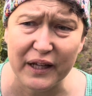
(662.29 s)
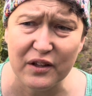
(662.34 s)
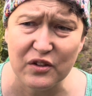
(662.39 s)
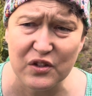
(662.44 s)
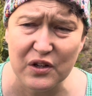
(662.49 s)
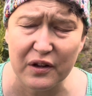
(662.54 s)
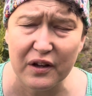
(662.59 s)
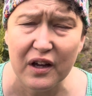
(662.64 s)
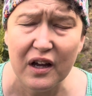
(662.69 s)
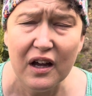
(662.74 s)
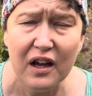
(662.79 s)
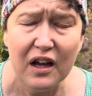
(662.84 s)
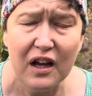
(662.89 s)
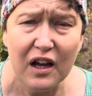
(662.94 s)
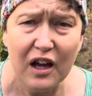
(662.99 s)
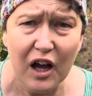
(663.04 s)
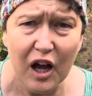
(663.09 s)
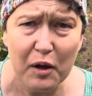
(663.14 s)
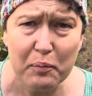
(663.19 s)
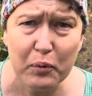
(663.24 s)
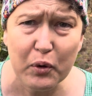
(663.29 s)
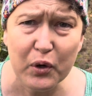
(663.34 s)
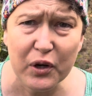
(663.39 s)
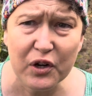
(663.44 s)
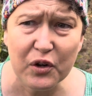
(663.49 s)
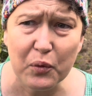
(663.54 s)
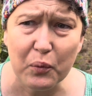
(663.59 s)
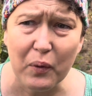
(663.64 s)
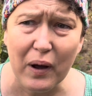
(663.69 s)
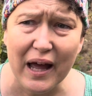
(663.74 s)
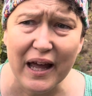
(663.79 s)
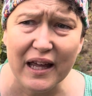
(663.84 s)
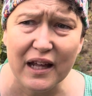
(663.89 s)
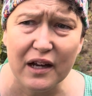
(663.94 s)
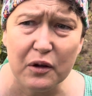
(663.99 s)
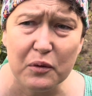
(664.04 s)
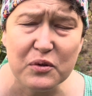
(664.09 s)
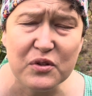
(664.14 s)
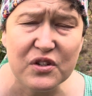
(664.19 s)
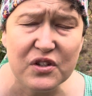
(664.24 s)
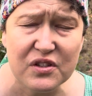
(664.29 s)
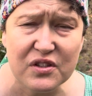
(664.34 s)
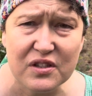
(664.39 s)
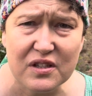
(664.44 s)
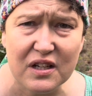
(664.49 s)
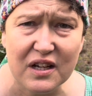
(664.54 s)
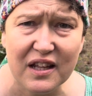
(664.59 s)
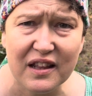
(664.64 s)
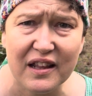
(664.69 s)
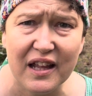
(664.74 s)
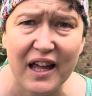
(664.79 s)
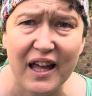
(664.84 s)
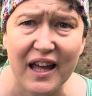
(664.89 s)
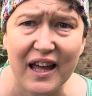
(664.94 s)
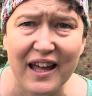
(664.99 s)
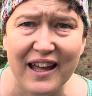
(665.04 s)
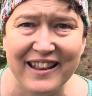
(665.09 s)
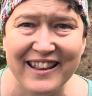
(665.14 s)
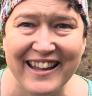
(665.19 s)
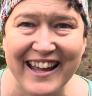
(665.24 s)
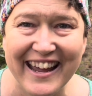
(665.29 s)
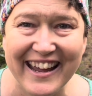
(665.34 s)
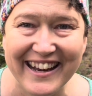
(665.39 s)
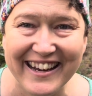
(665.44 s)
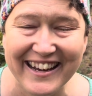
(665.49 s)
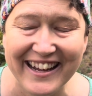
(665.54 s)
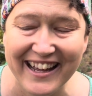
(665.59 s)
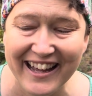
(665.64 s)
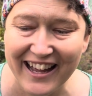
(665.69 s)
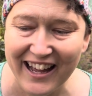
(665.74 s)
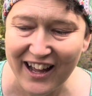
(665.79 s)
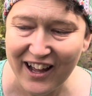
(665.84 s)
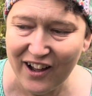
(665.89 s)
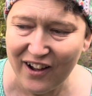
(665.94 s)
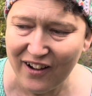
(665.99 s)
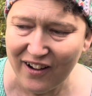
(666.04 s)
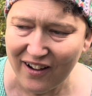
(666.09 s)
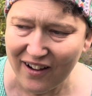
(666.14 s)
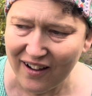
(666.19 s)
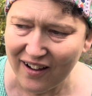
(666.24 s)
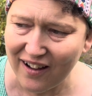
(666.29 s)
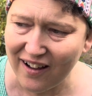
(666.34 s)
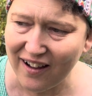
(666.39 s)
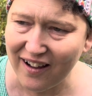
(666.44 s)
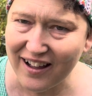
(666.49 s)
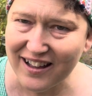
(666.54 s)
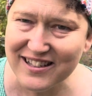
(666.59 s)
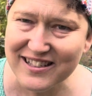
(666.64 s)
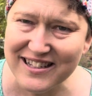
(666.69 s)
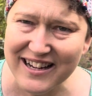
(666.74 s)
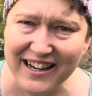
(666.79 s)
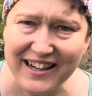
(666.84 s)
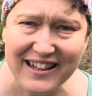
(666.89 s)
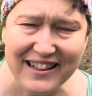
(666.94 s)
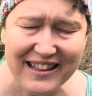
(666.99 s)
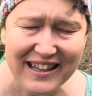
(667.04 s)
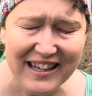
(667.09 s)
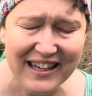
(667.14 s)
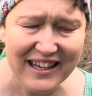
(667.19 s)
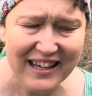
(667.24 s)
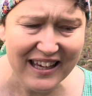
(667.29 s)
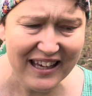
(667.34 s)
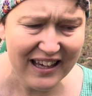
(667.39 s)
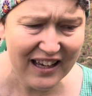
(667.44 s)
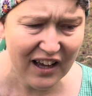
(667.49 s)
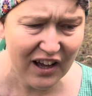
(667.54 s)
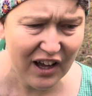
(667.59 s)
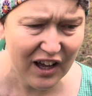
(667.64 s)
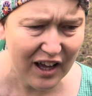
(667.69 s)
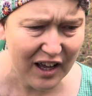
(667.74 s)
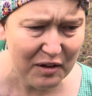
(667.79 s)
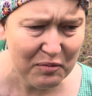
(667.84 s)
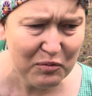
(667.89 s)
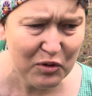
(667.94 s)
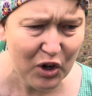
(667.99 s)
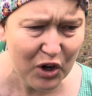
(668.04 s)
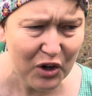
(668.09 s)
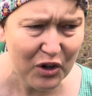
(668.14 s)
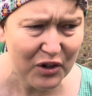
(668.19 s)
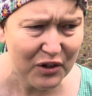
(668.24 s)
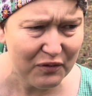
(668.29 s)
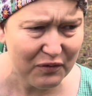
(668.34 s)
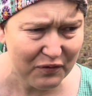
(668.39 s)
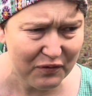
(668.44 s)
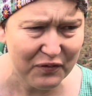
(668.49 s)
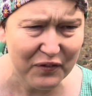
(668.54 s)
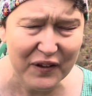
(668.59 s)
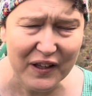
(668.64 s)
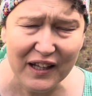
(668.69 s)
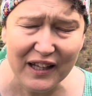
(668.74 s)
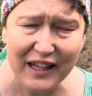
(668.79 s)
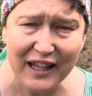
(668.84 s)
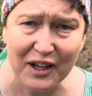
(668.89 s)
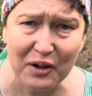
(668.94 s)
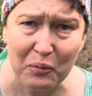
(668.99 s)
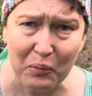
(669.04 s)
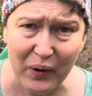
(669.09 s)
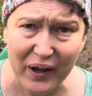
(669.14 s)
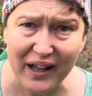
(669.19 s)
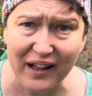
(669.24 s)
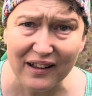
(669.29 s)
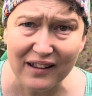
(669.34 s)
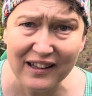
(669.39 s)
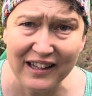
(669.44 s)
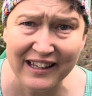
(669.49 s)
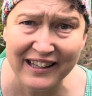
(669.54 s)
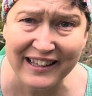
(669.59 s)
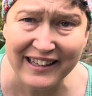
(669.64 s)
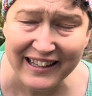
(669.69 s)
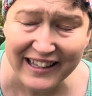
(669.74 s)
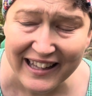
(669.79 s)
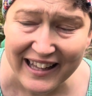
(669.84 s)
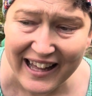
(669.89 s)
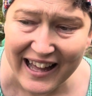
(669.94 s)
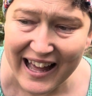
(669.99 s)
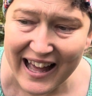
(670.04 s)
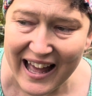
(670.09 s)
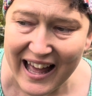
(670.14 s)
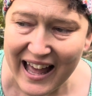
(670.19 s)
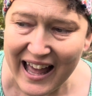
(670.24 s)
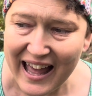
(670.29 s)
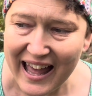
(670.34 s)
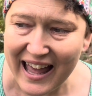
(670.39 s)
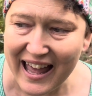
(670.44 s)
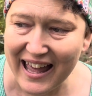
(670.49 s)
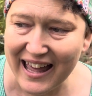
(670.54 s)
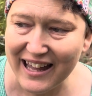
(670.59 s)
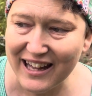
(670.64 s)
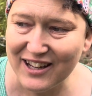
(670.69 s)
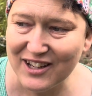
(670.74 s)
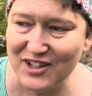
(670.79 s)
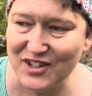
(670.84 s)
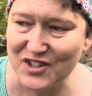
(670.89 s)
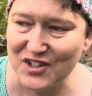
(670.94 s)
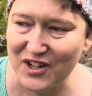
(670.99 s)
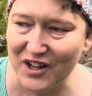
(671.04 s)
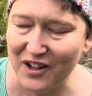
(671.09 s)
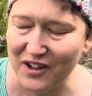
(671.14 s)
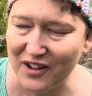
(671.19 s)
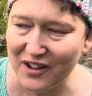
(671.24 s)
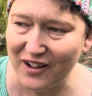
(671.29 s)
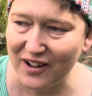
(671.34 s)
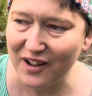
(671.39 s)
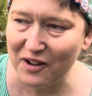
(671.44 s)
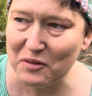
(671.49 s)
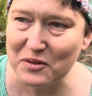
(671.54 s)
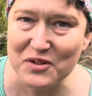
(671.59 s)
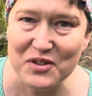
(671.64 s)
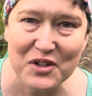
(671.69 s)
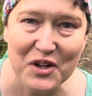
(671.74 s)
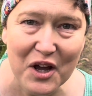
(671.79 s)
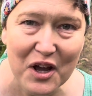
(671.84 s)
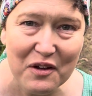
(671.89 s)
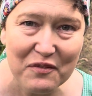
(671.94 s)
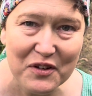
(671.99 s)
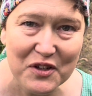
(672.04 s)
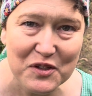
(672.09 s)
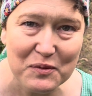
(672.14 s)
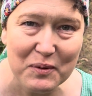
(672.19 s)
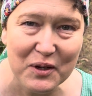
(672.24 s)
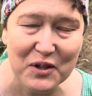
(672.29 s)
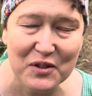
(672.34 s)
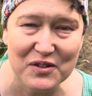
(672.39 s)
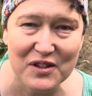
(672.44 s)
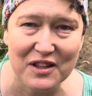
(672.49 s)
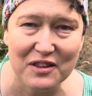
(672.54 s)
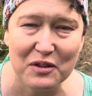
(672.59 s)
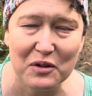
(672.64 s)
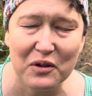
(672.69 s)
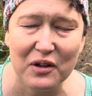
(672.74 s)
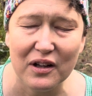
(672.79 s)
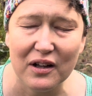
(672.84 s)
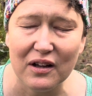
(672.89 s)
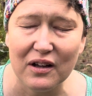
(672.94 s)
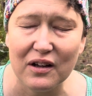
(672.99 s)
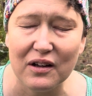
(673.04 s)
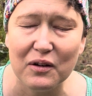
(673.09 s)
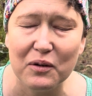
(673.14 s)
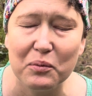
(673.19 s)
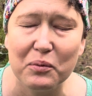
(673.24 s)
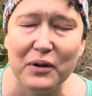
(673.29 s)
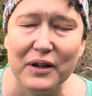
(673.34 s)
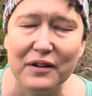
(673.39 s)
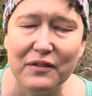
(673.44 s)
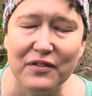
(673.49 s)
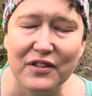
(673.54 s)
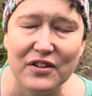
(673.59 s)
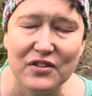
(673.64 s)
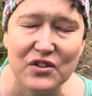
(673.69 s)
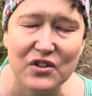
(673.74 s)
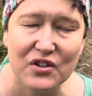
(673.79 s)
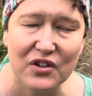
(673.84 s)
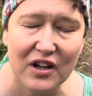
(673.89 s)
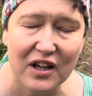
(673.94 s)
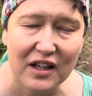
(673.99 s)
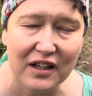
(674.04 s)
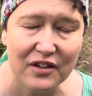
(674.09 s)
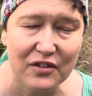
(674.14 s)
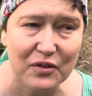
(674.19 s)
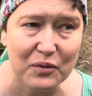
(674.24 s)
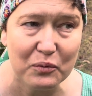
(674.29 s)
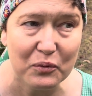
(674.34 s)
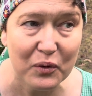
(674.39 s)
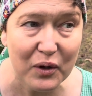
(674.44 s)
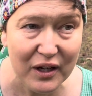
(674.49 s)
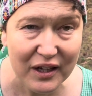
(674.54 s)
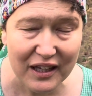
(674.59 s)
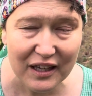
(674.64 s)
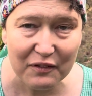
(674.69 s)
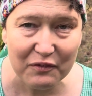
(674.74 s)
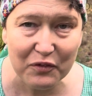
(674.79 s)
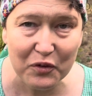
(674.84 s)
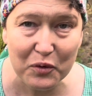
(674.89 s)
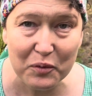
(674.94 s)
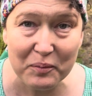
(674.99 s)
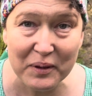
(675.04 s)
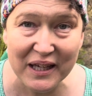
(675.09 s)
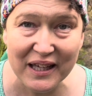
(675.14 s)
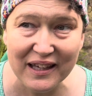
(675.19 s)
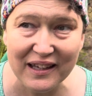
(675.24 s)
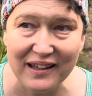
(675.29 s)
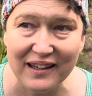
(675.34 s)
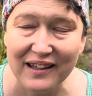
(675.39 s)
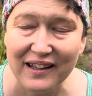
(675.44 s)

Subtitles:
So I put it away, and I was just sitting there, and then I started thinking, I'm not feeling well. And I was nervous because I thought, oh, what if this trial isn't working for me?